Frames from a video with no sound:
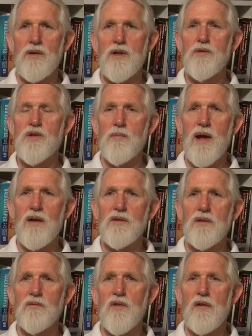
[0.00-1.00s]
huge
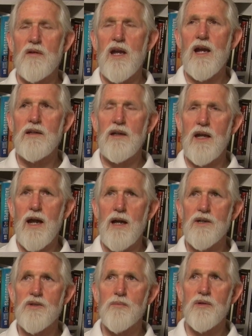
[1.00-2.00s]
amount of volcanic
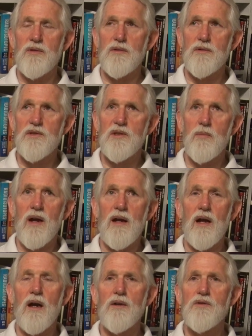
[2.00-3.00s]
ash produced by
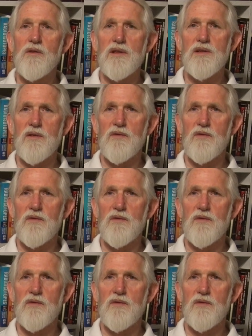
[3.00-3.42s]
hundreds,